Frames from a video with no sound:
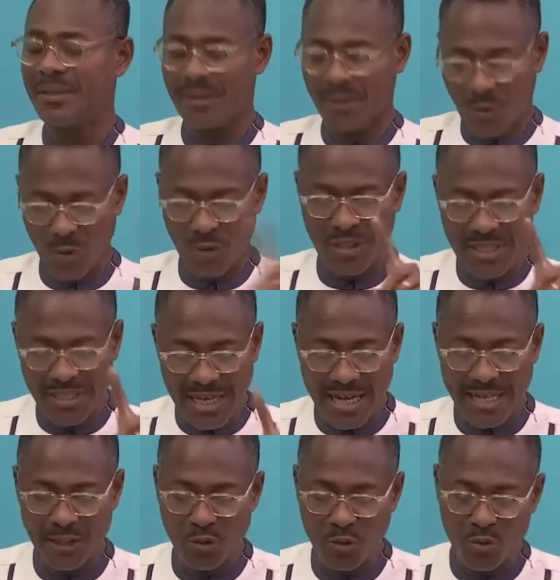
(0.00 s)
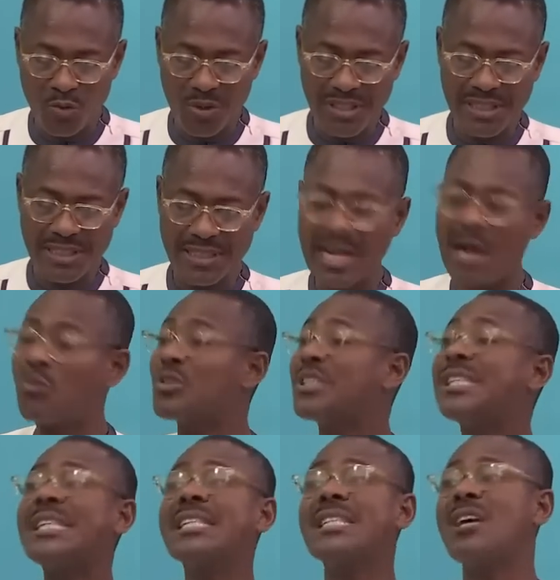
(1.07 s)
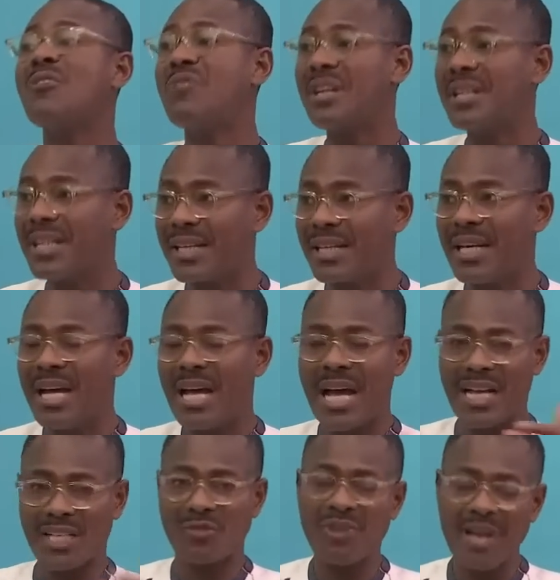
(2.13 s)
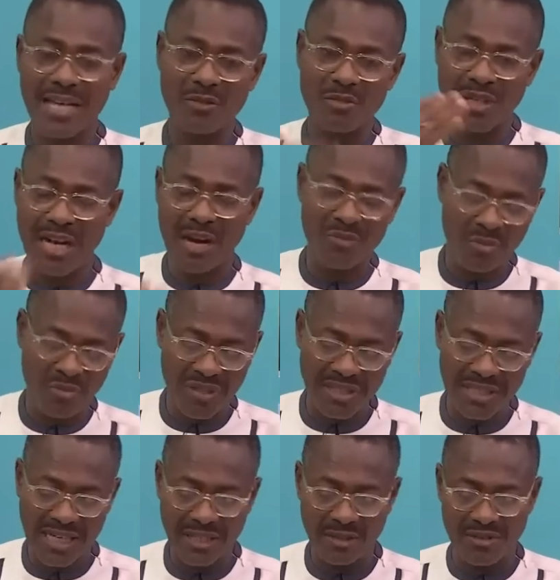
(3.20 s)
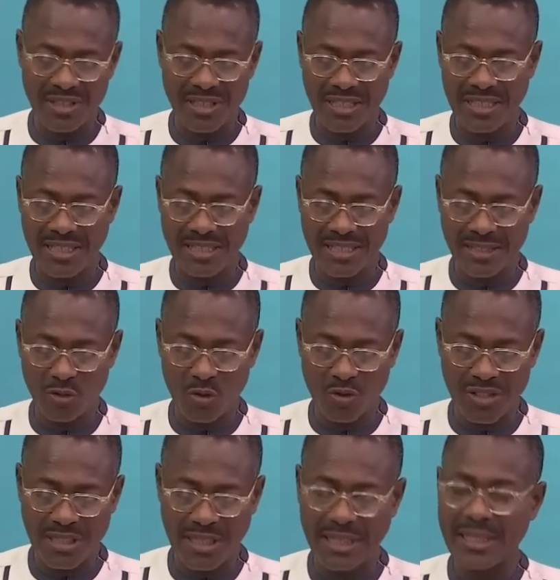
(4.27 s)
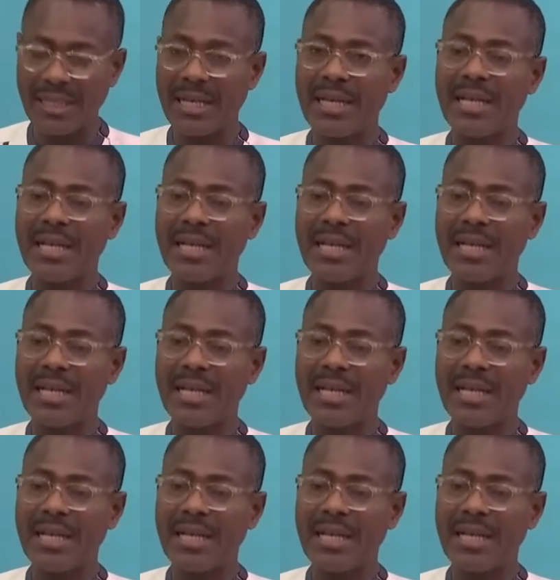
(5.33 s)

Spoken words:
So these are the two questions that will change everything as far as becoming mentally resilient is concerned.